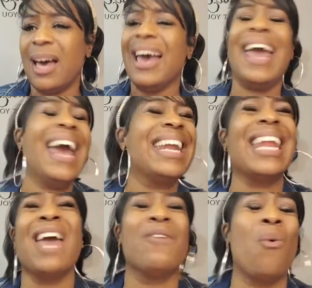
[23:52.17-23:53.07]
He
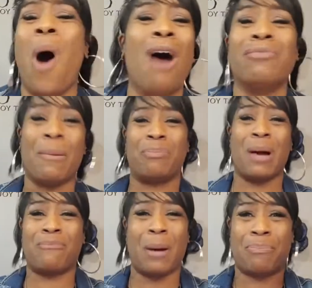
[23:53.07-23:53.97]
didn't even want
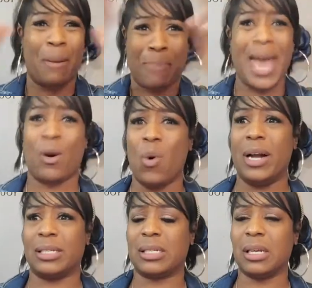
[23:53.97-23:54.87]
the big
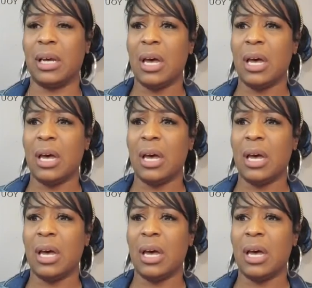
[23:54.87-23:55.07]
ones.